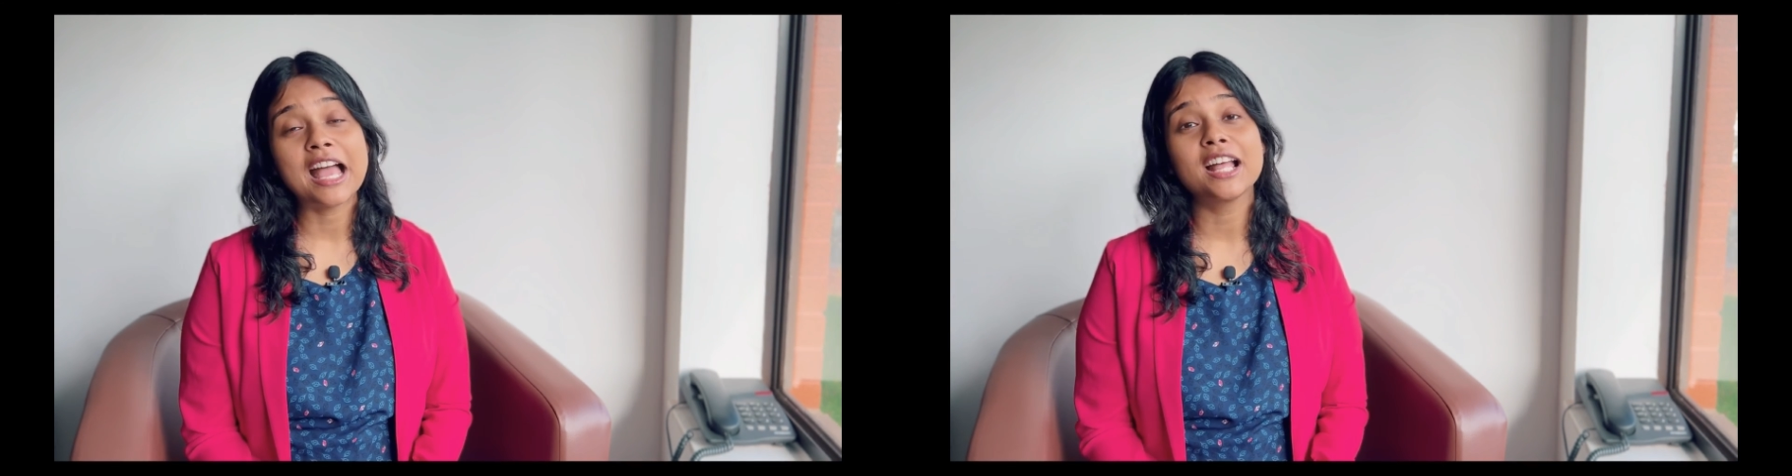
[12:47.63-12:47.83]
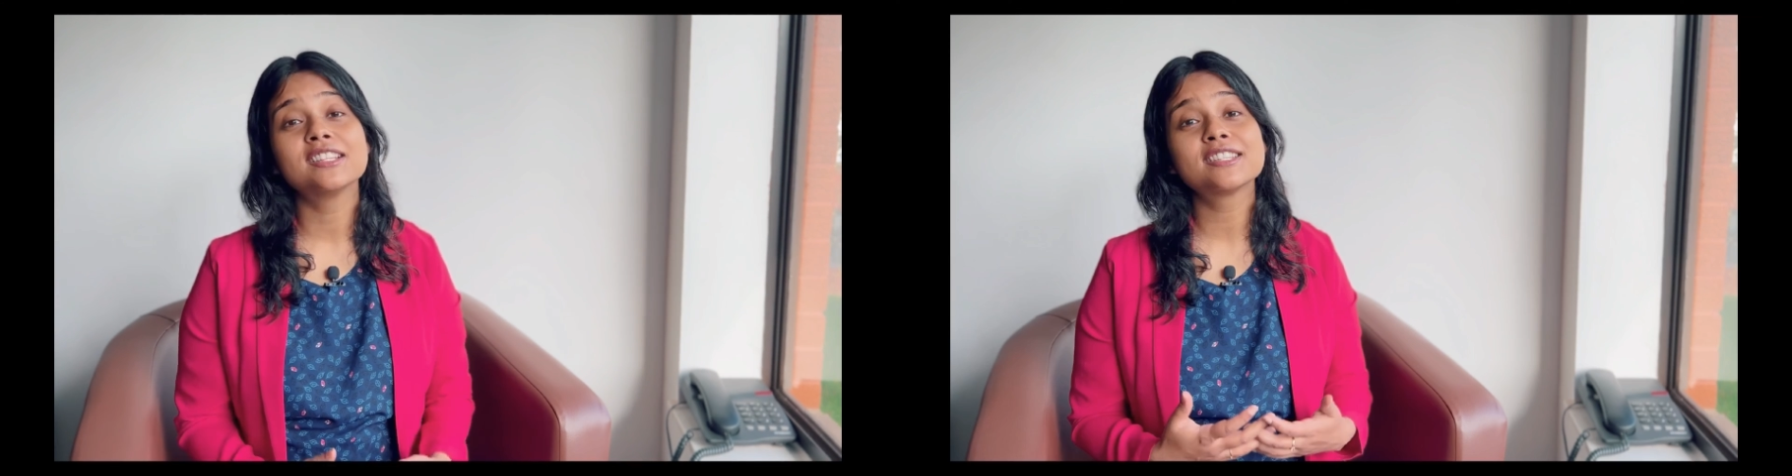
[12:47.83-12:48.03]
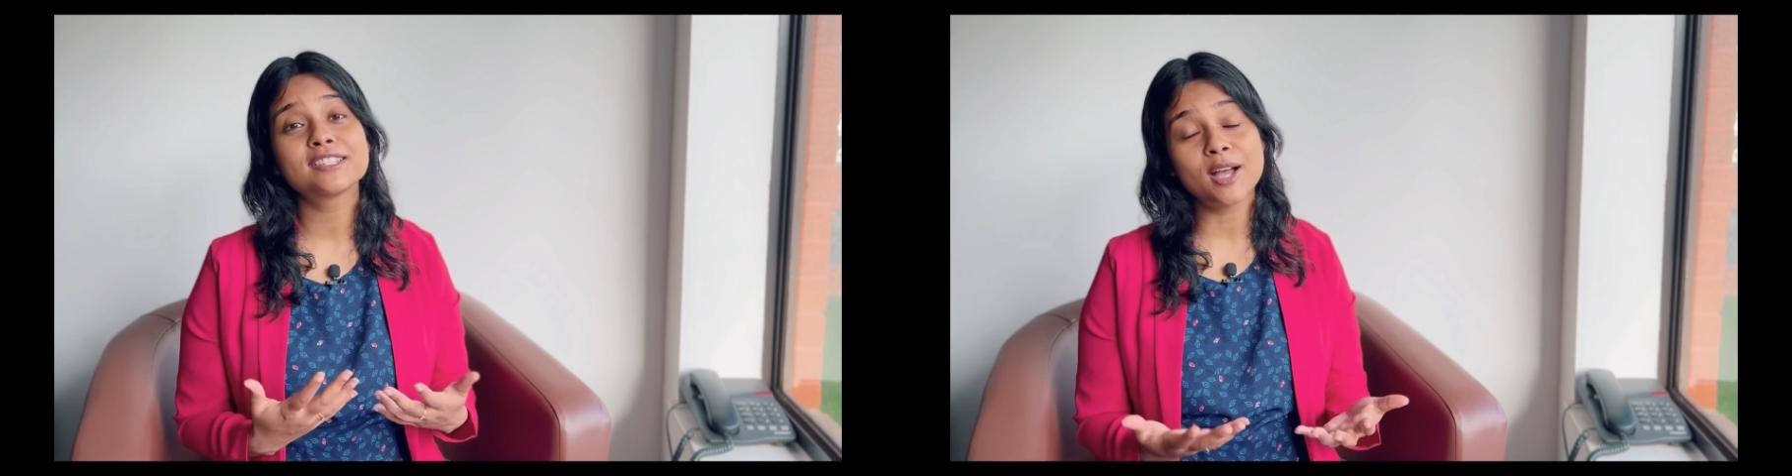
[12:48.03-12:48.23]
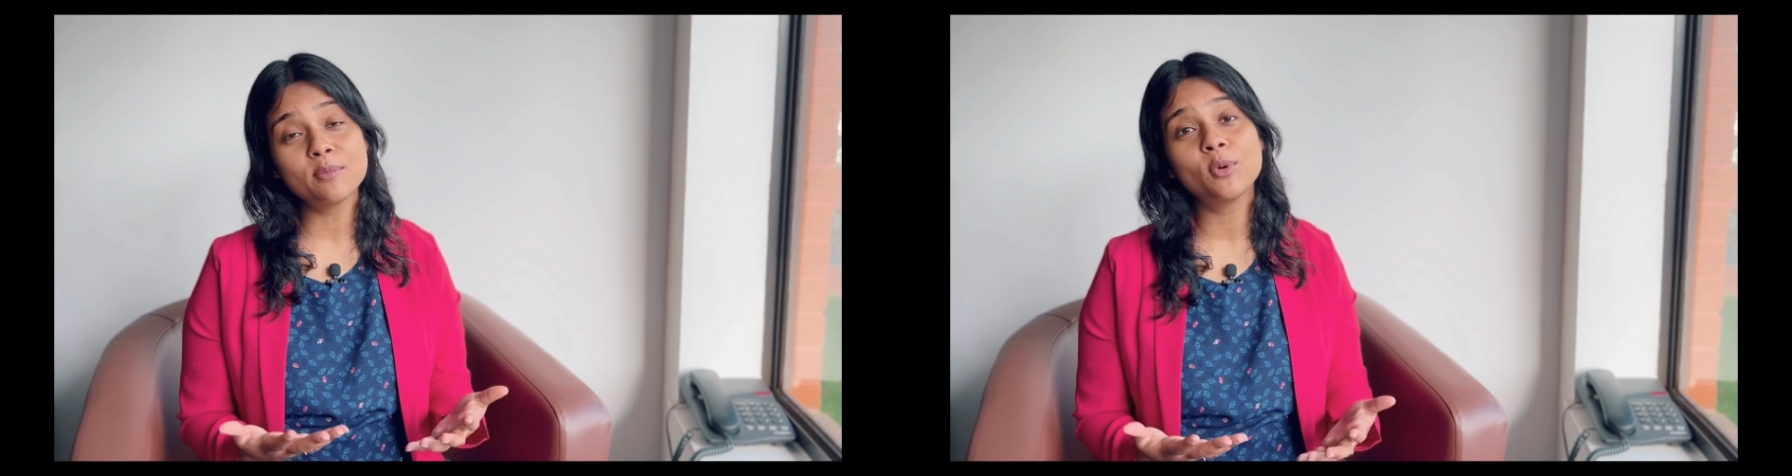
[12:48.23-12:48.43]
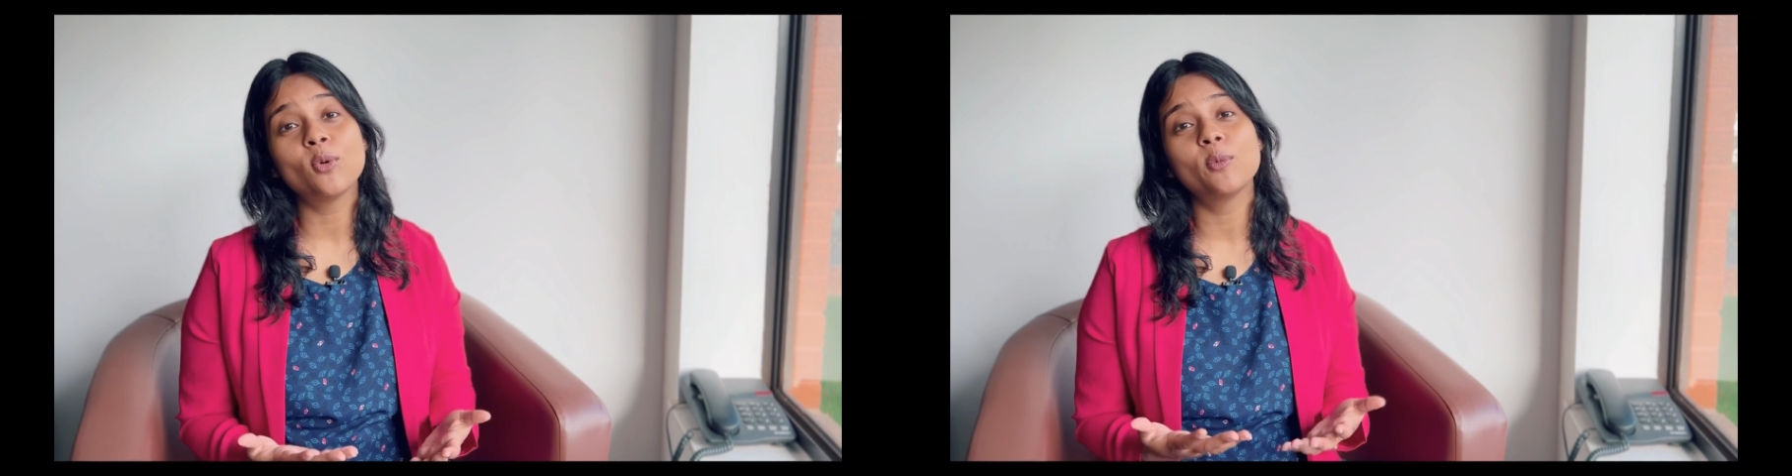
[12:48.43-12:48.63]
and
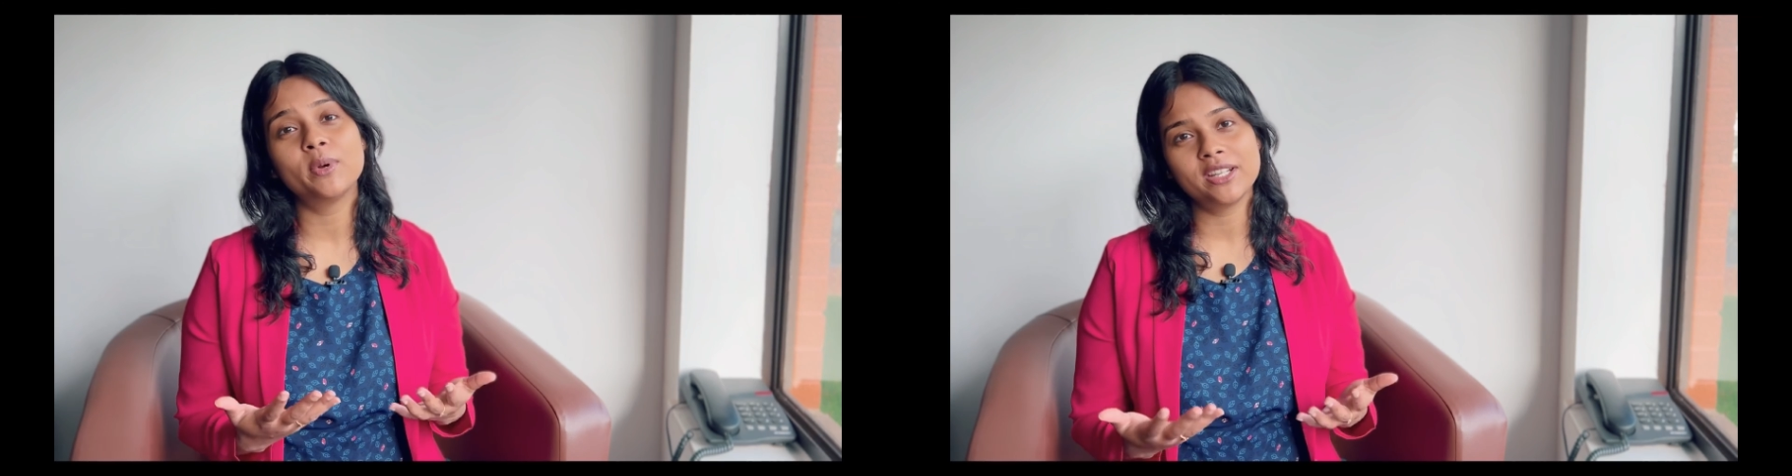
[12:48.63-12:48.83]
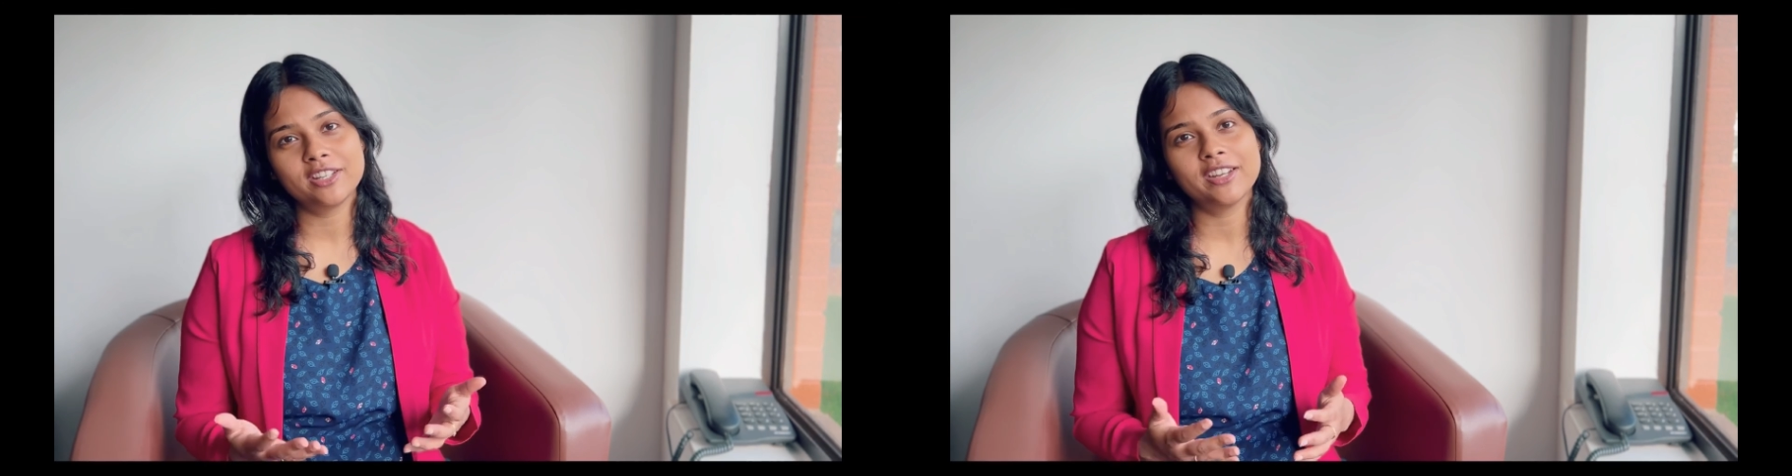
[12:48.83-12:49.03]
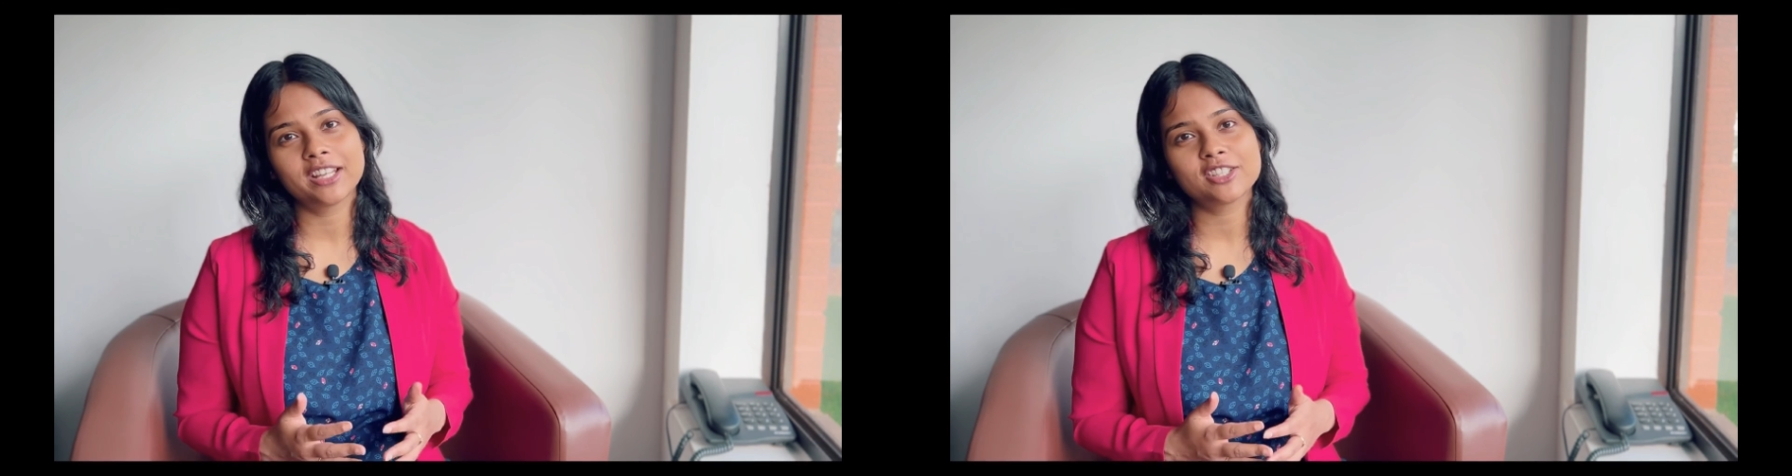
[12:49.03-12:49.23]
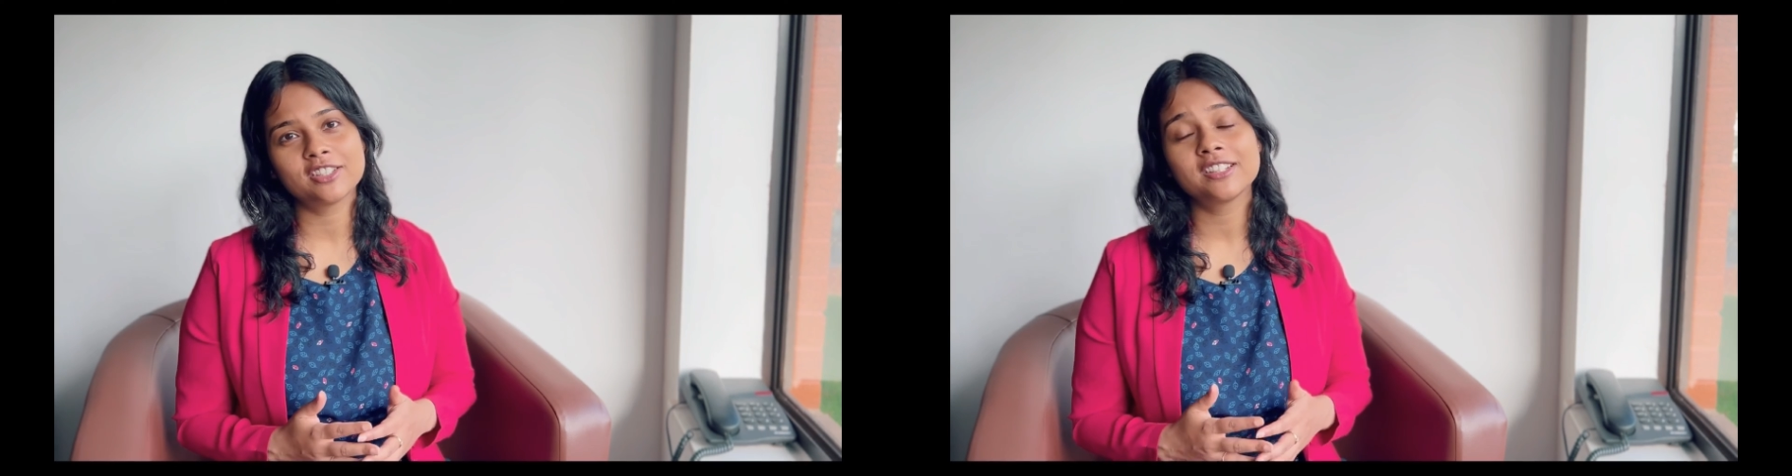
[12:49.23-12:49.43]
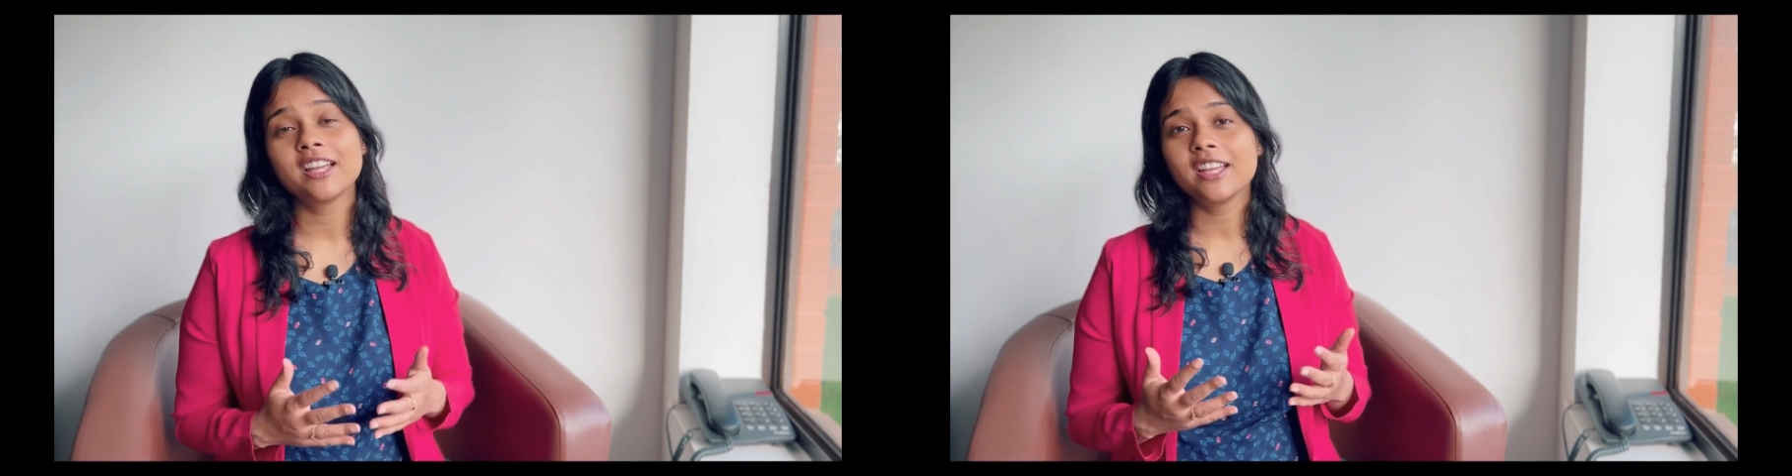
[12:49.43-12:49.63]
some hope and
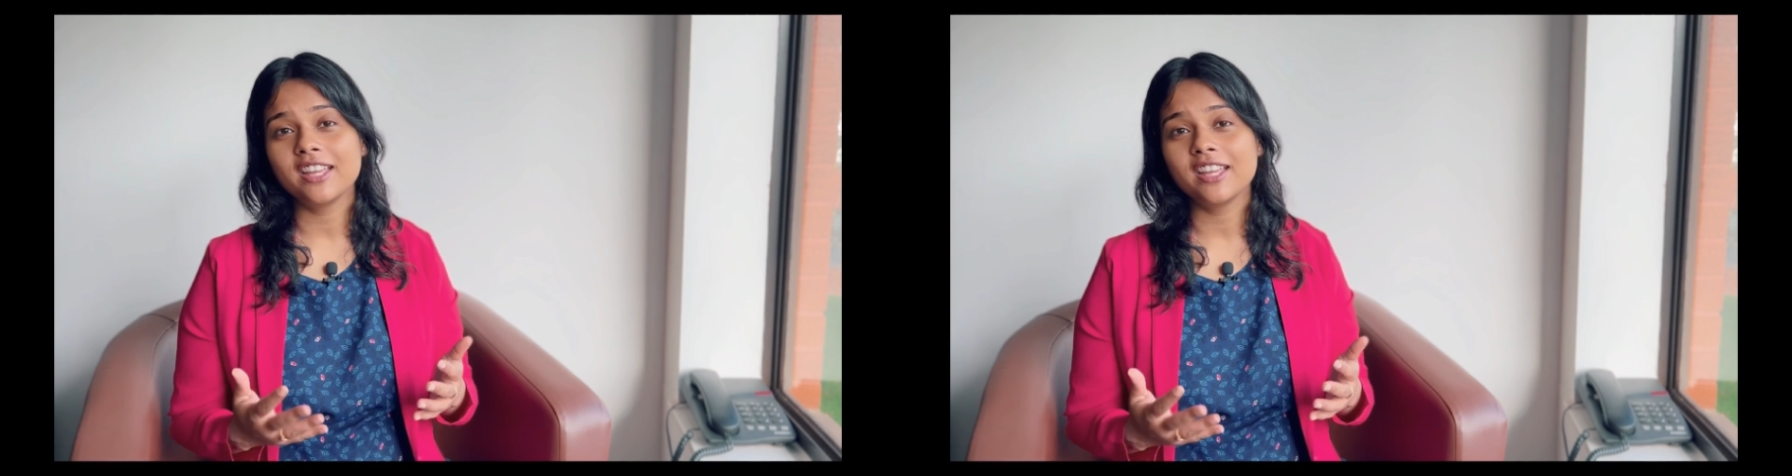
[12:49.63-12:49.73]
direction